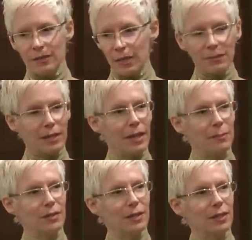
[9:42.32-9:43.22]
Dump the
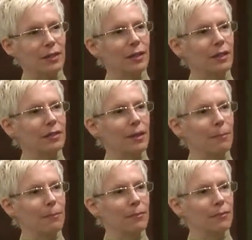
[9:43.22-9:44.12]
napkin at the
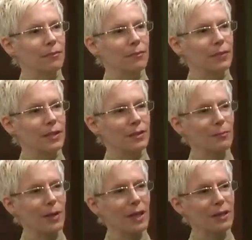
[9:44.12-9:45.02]

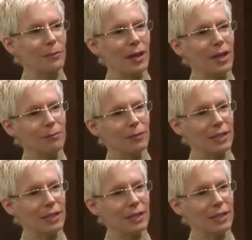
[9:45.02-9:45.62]
plastic bag at the back.